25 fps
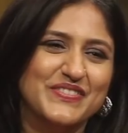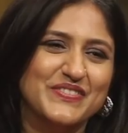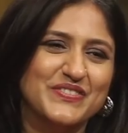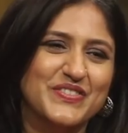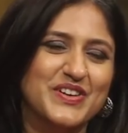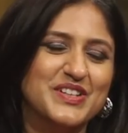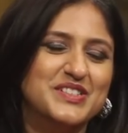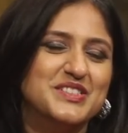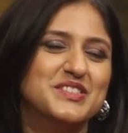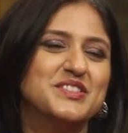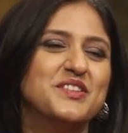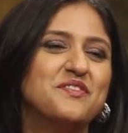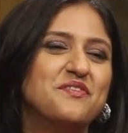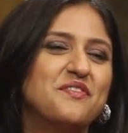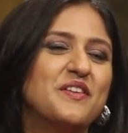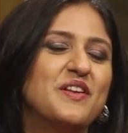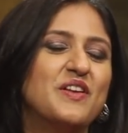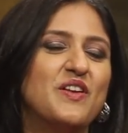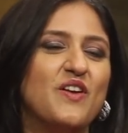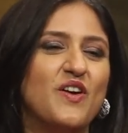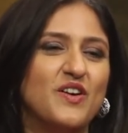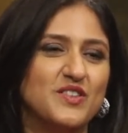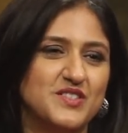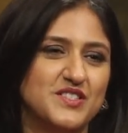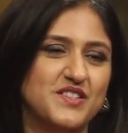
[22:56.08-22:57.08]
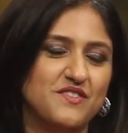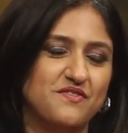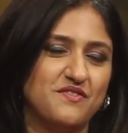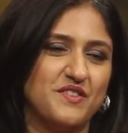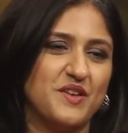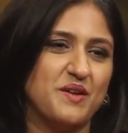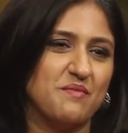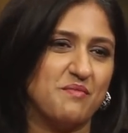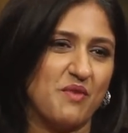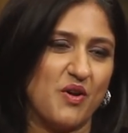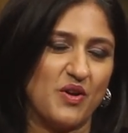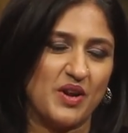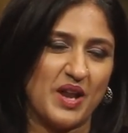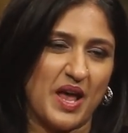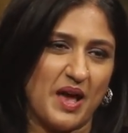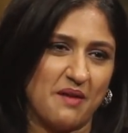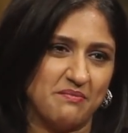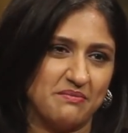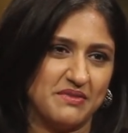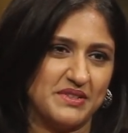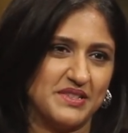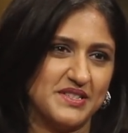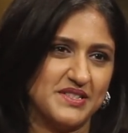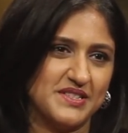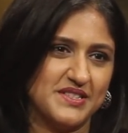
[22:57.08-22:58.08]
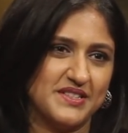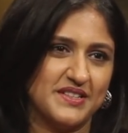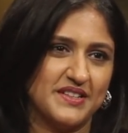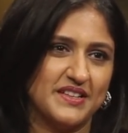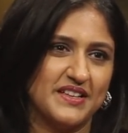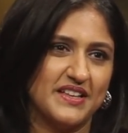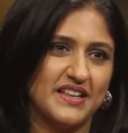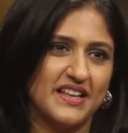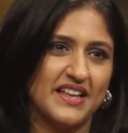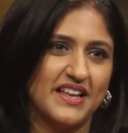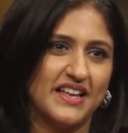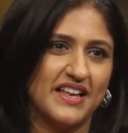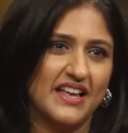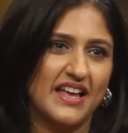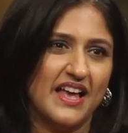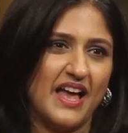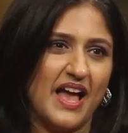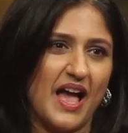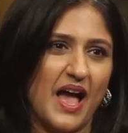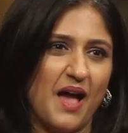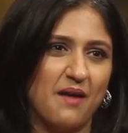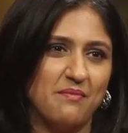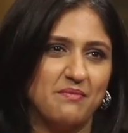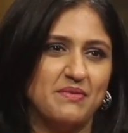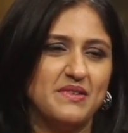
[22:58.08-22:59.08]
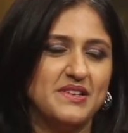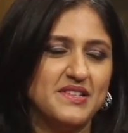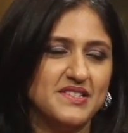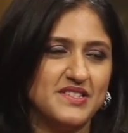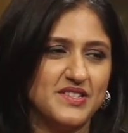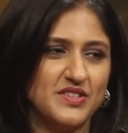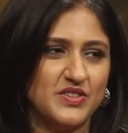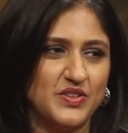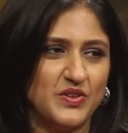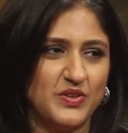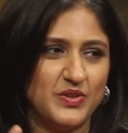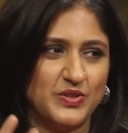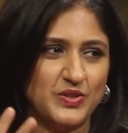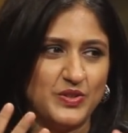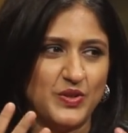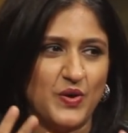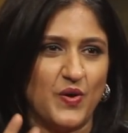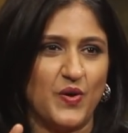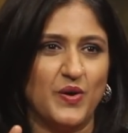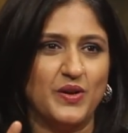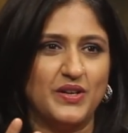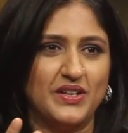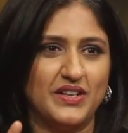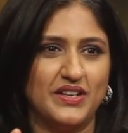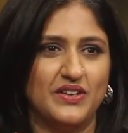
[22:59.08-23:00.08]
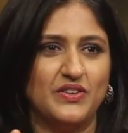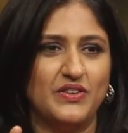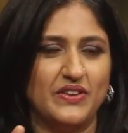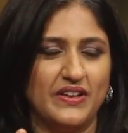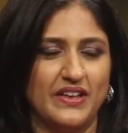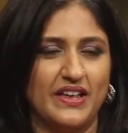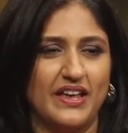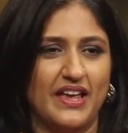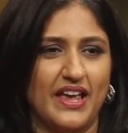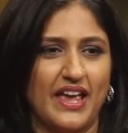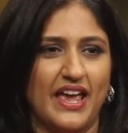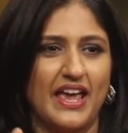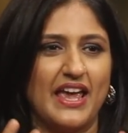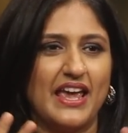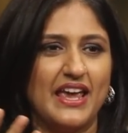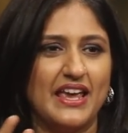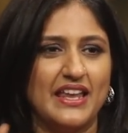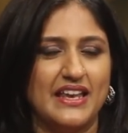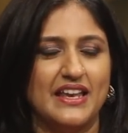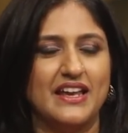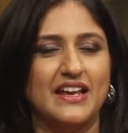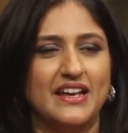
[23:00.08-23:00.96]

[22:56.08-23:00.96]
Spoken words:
What is your philosophy about happiness? Happiness in the thought in engine